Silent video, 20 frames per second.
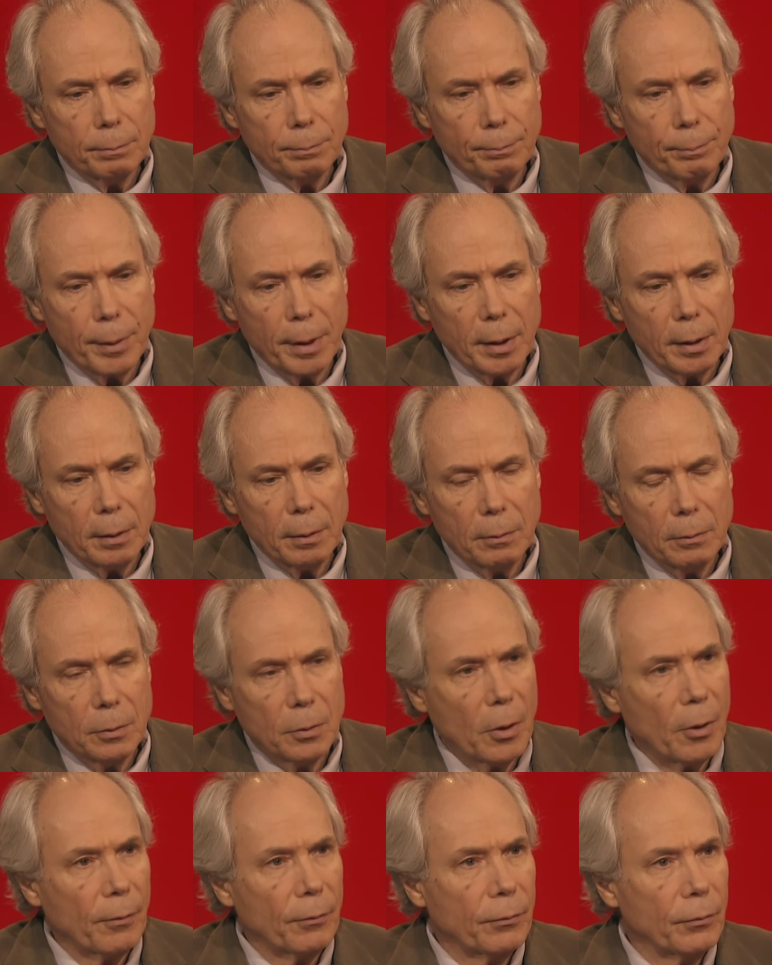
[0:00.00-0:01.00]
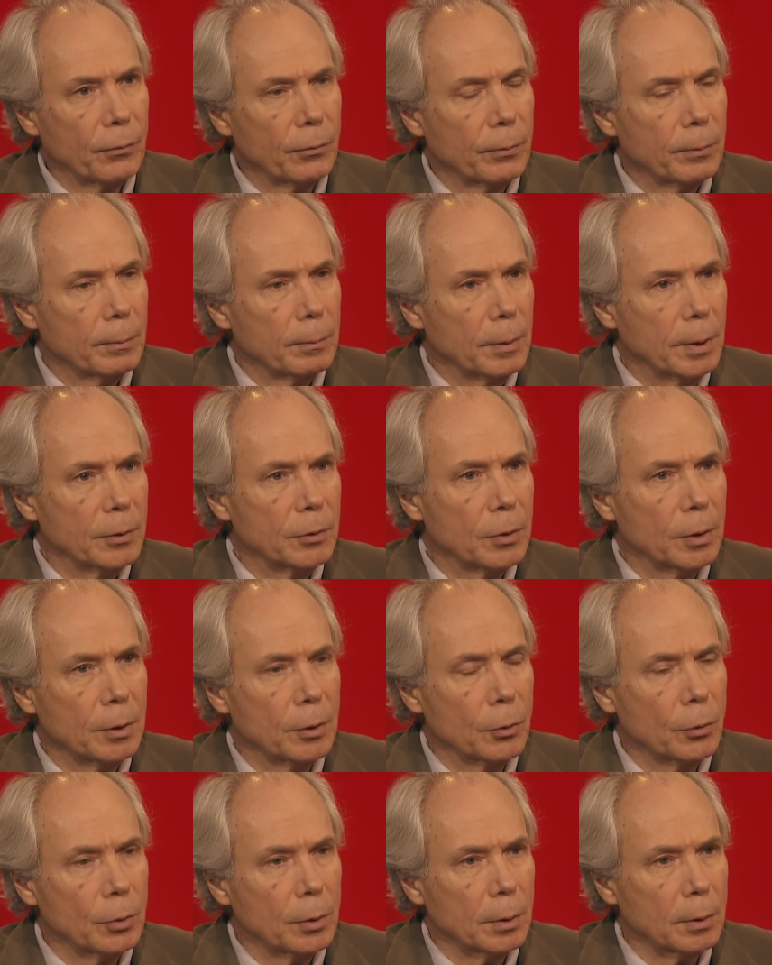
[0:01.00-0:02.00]
big, tough
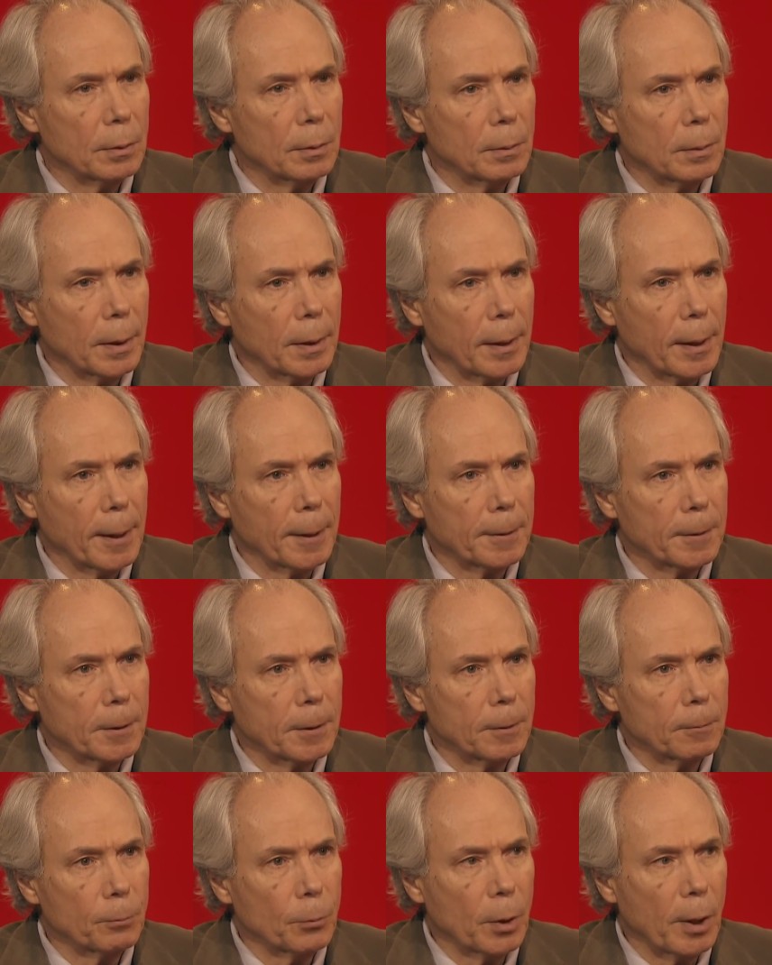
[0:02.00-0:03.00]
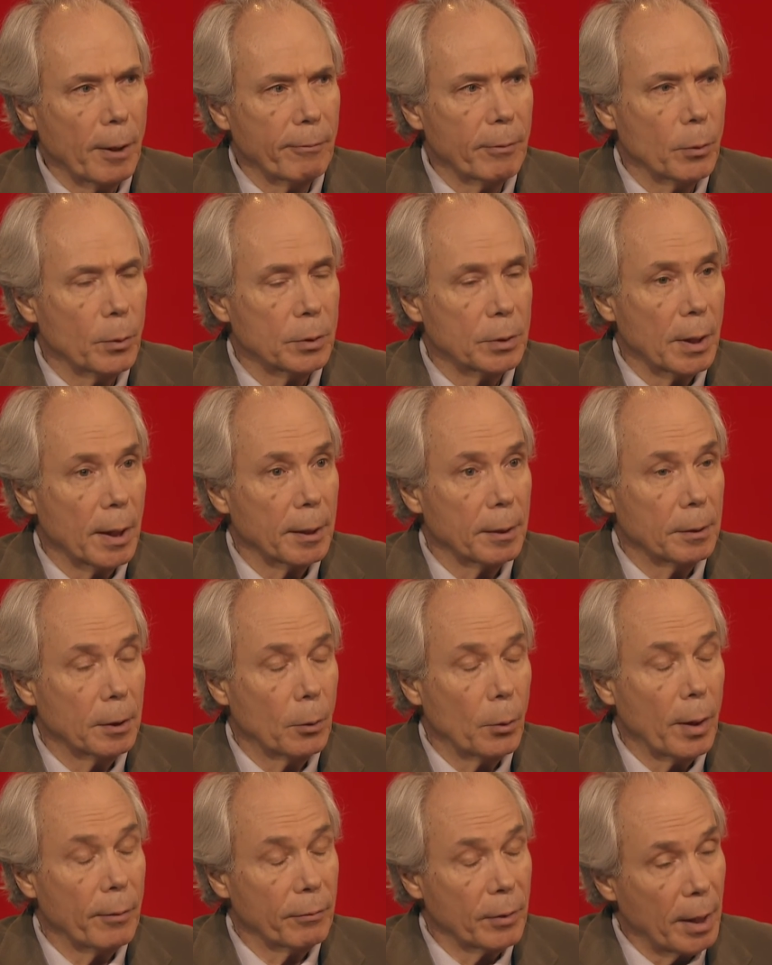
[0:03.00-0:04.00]
institution like Attica, where everyone's got to
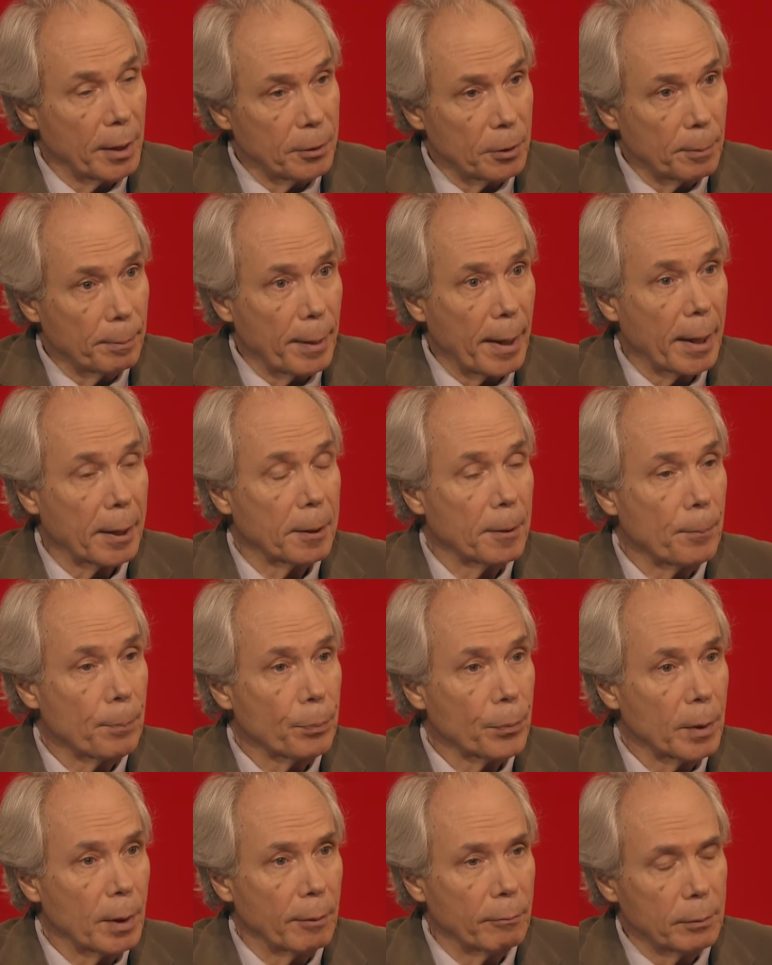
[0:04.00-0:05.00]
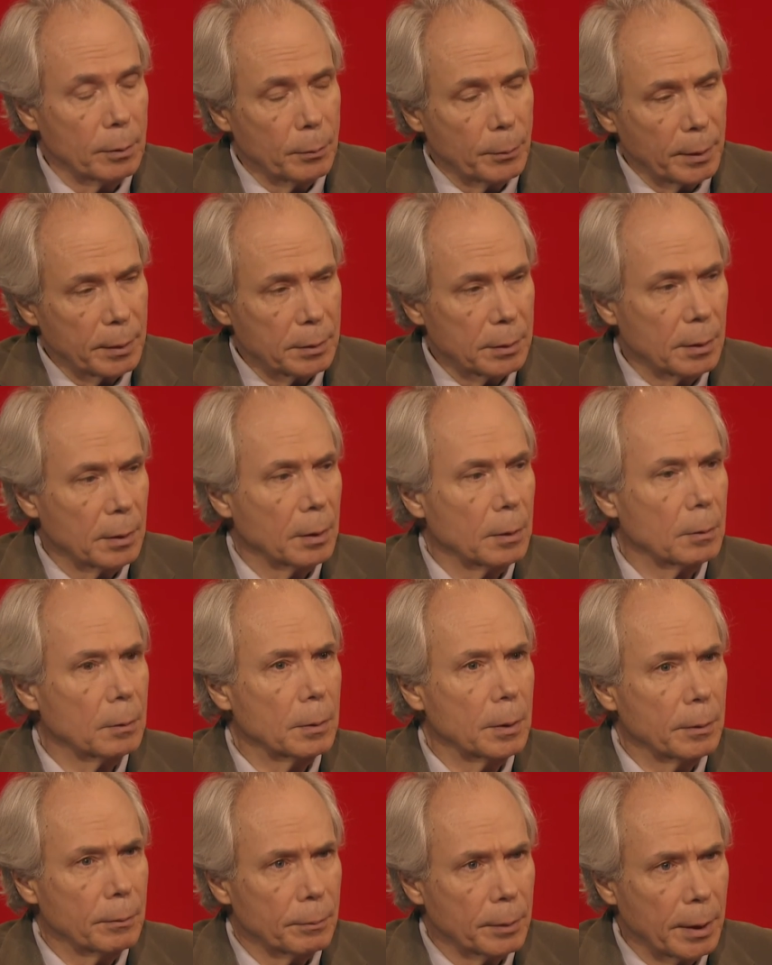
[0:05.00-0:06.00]
know, I've got your back. Everyone wants to know,
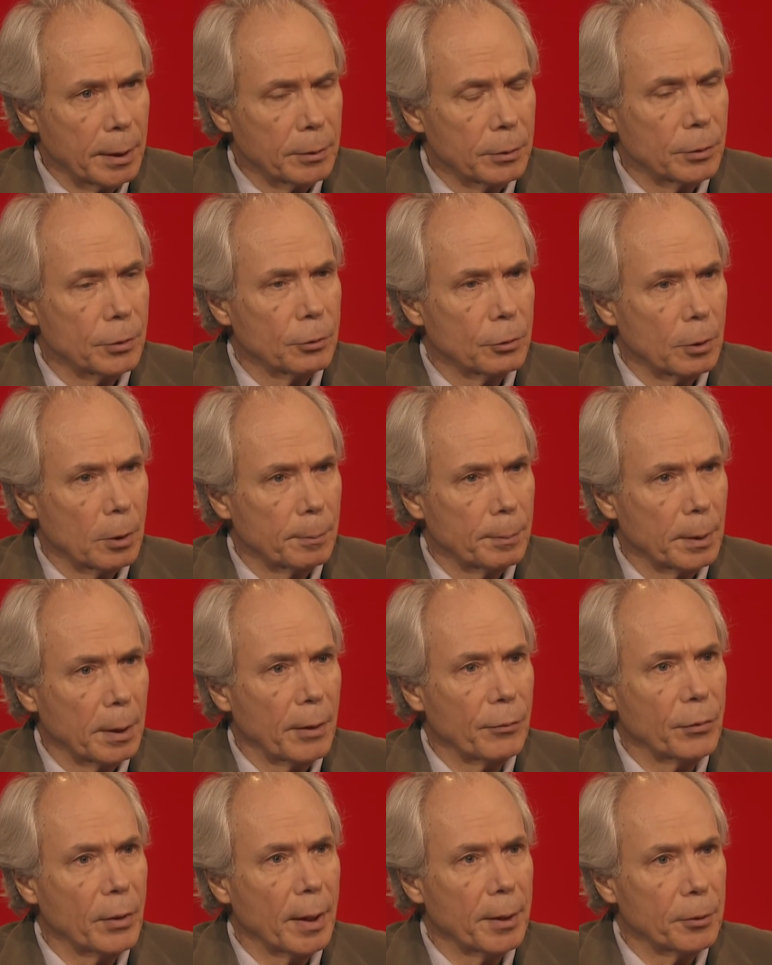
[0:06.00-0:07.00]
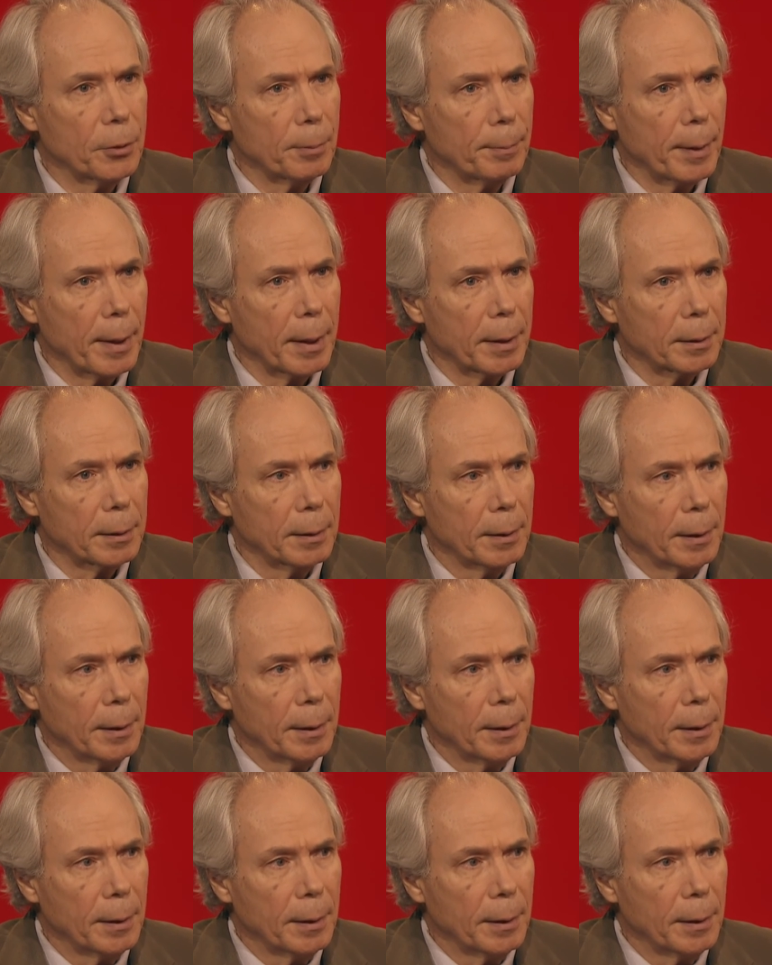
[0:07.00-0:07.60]
in case there's trouble, I've got your back.